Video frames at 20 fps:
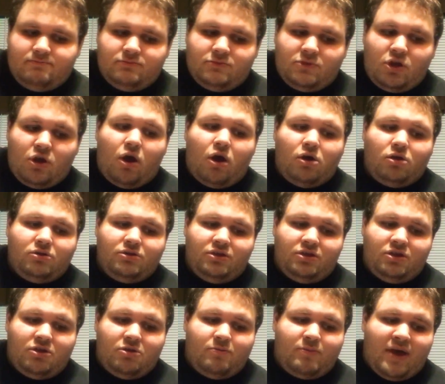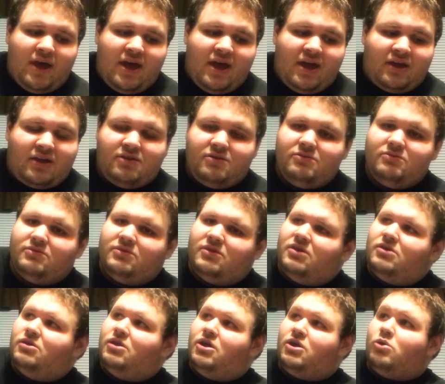they're all, back.
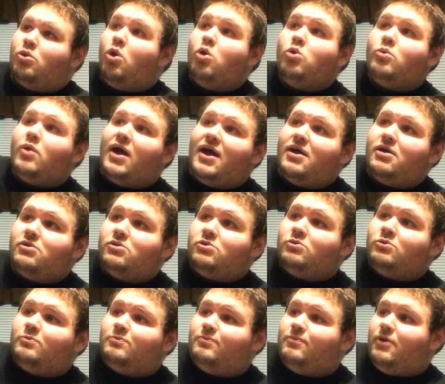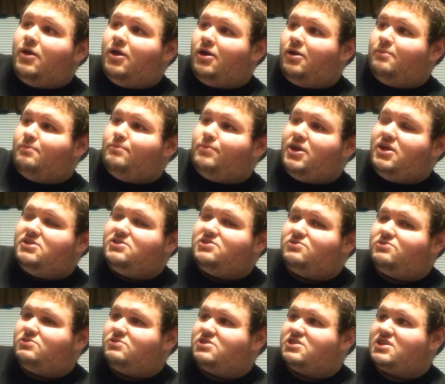They're like, oh, wow, Ben's
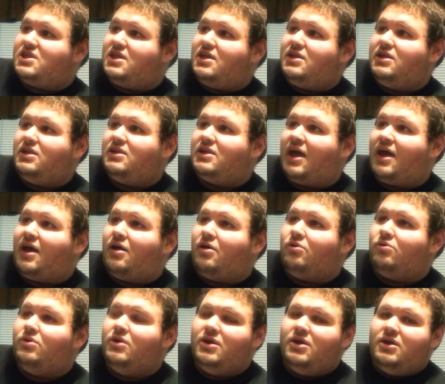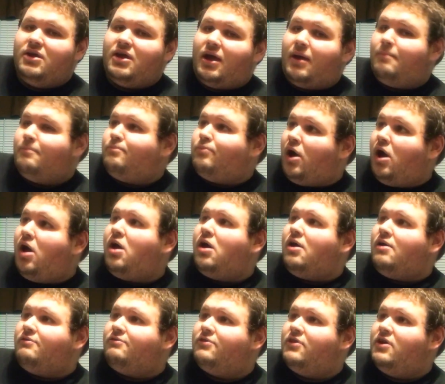skinny now and
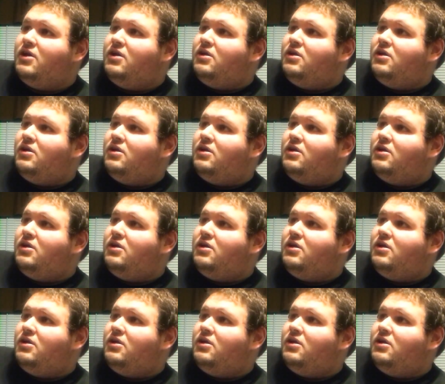buff.